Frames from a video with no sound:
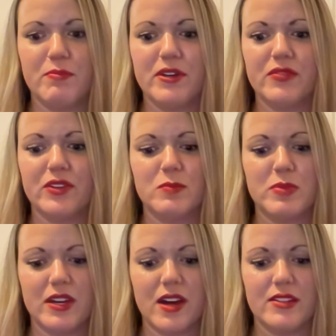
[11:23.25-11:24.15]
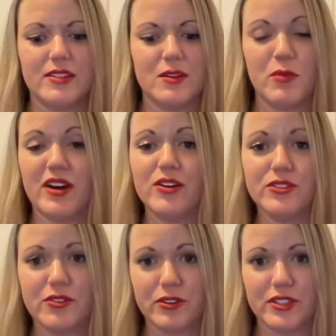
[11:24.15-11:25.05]
but if it's because someone else
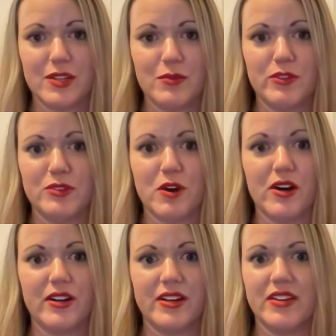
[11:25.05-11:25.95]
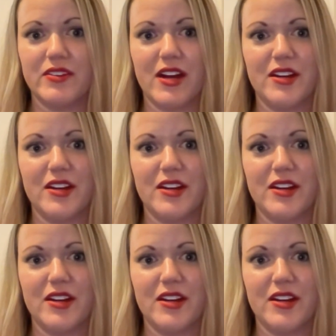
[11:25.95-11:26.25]
on their team was smart and they've kind